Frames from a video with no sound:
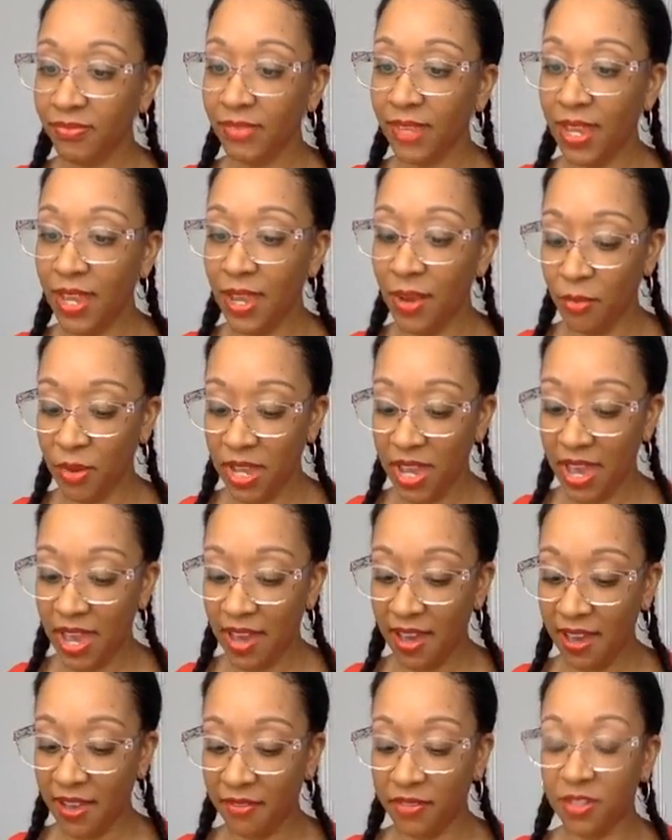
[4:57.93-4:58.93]
And we
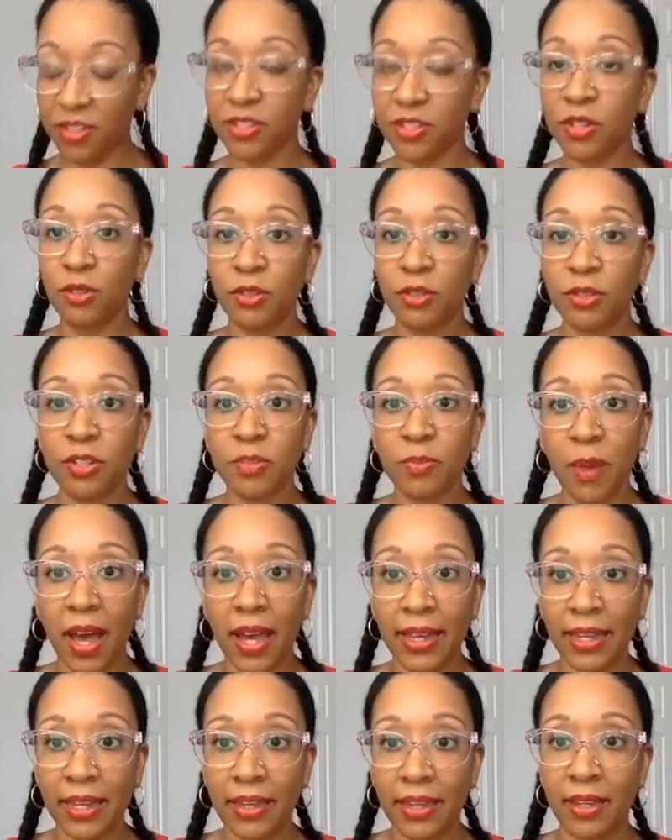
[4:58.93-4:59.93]
have the soldiers
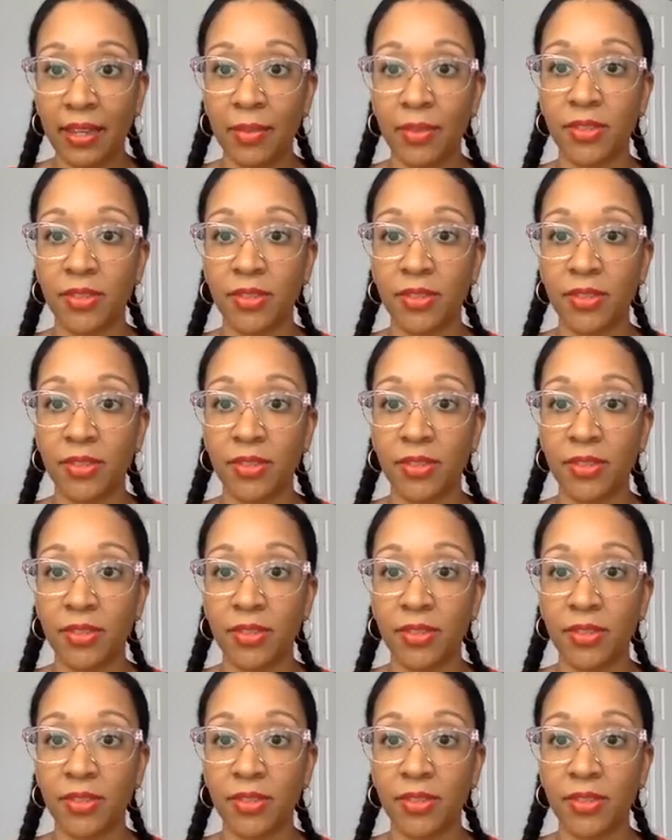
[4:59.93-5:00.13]
mocking him.